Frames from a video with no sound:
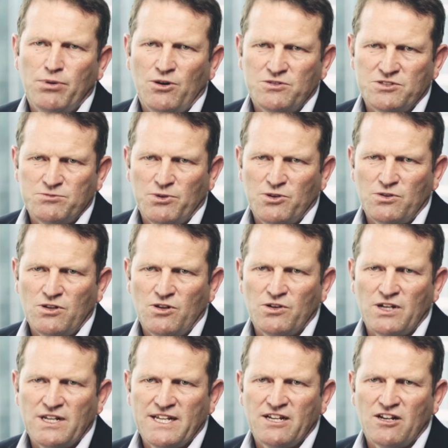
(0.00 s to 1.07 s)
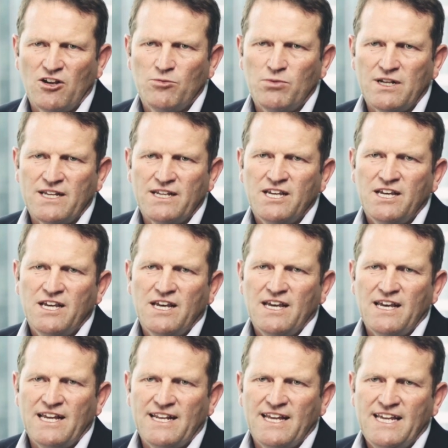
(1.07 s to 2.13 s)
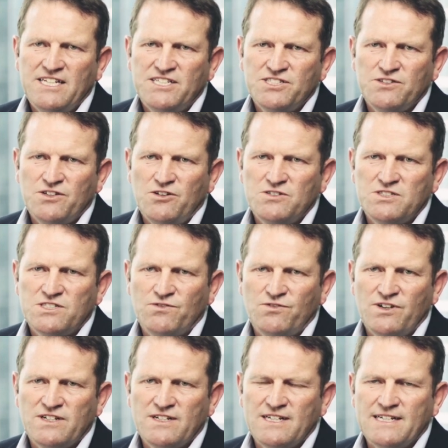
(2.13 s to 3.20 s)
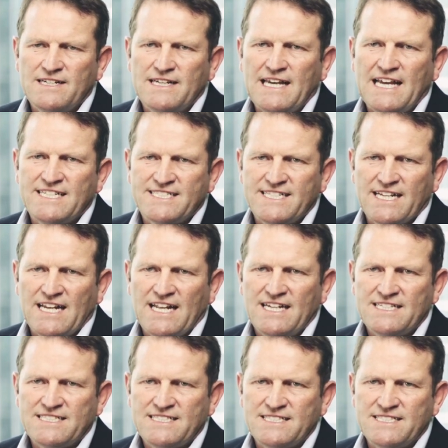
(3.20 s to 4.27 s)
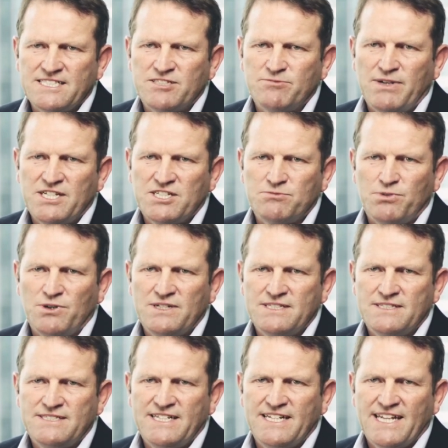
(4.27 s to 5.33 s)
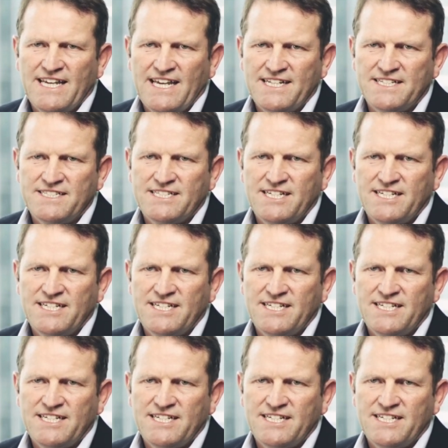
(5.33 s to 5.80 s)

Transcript: bonds, both locally and globally. And each of those different asset classes is managed by a dedicated